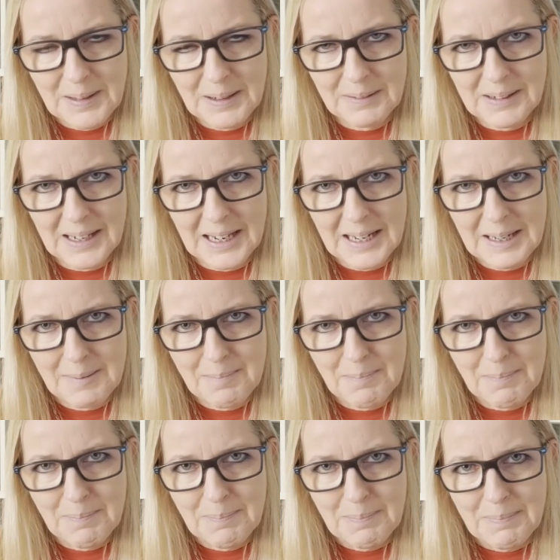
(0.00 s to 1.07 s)
Okay.
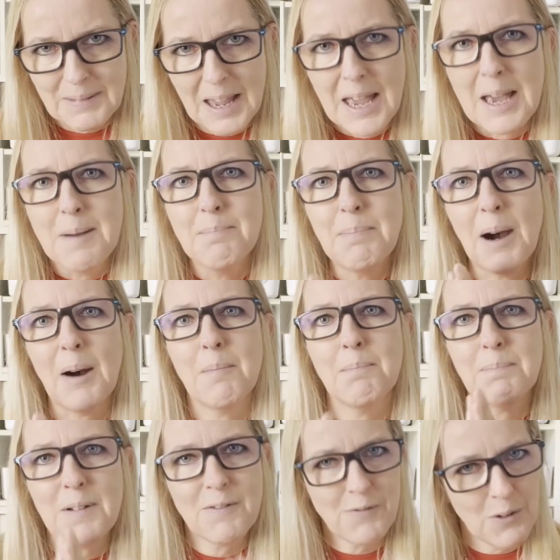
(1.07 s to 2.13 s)

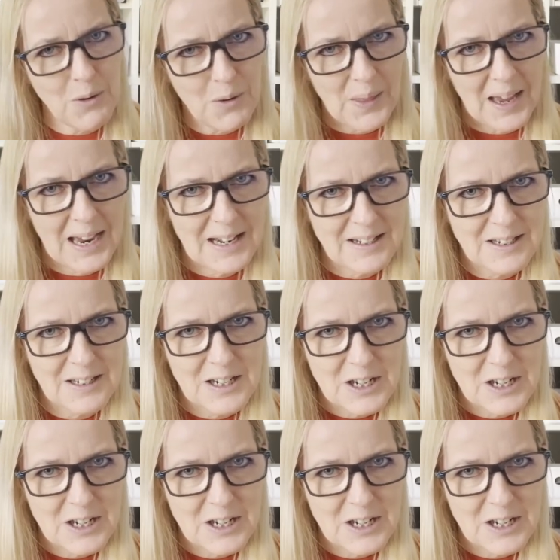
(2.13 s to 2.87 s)
But before that,